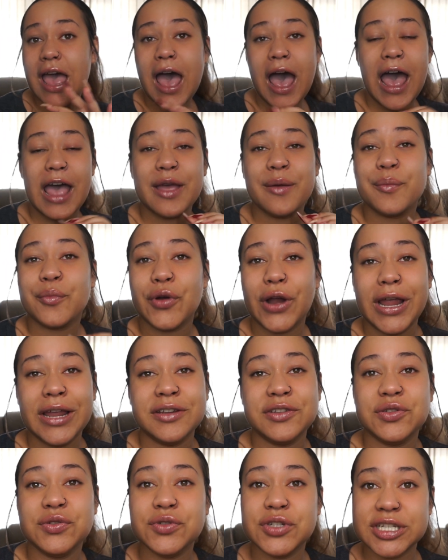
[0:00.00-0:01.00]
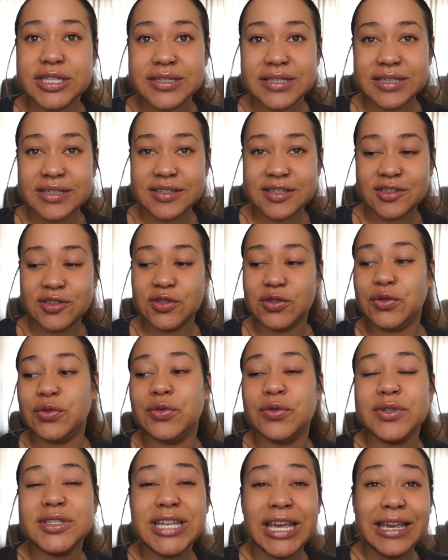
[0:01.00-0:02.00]
I am praying to Jesus
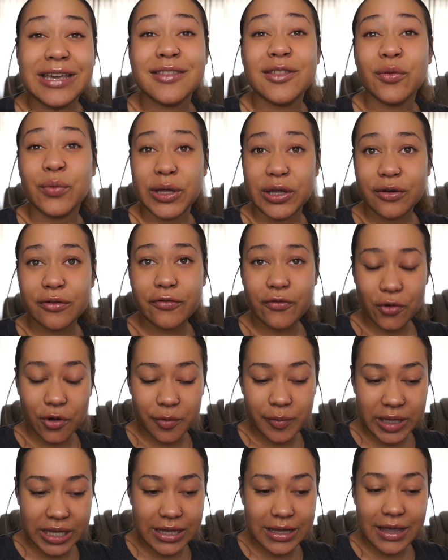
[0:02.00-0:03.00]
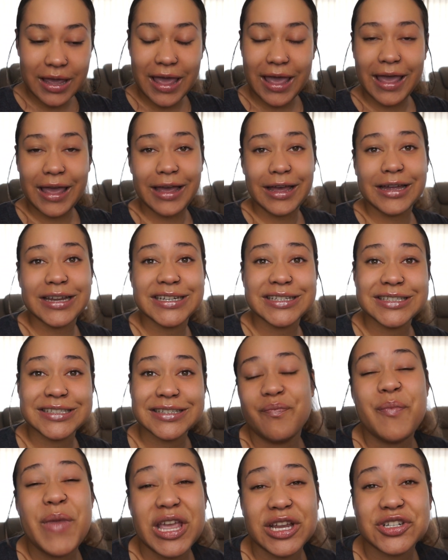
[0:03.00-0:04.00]
to take the wheel for me and
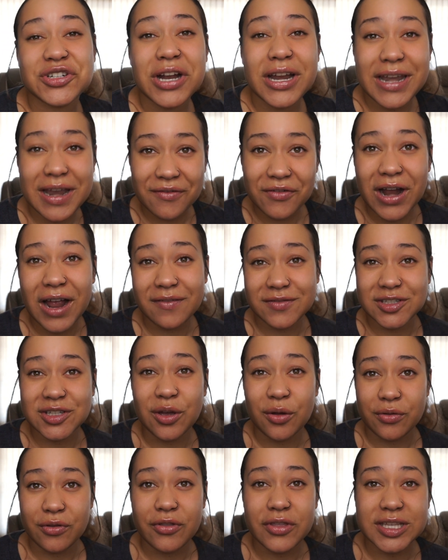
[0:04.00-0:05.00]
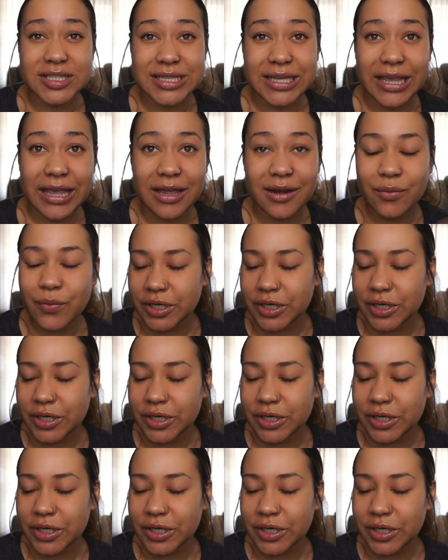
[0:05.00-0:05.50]
make sure I never have to go through this again,